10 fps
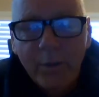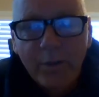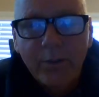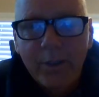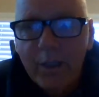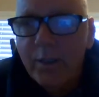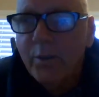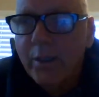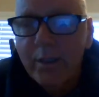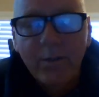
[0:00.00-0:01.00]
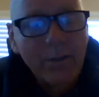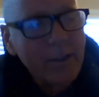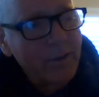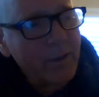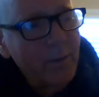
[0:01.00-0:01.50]
Lord's downloading these
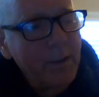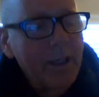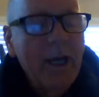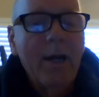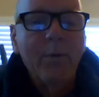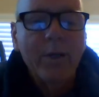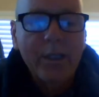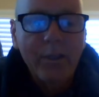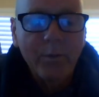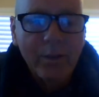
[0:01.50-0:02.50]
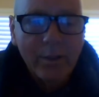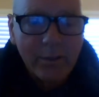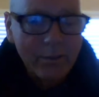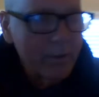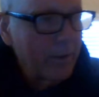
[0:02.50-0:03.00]
things into me. I will end with
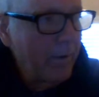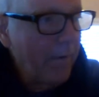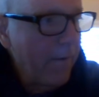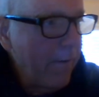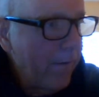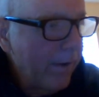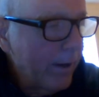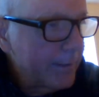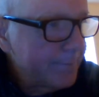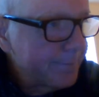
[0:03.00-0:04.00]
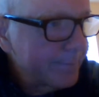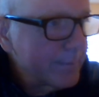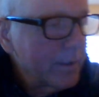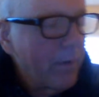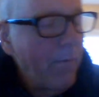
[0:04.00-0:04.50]
this,
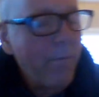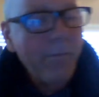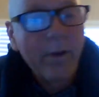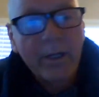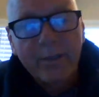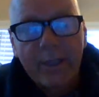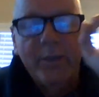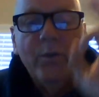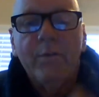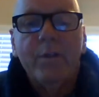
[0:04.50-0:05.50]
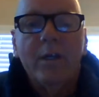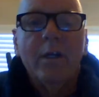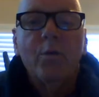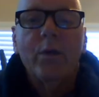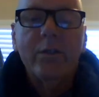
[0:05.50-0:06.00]
because I do have to
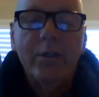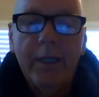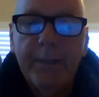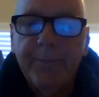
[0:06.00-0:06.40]
guard what I say.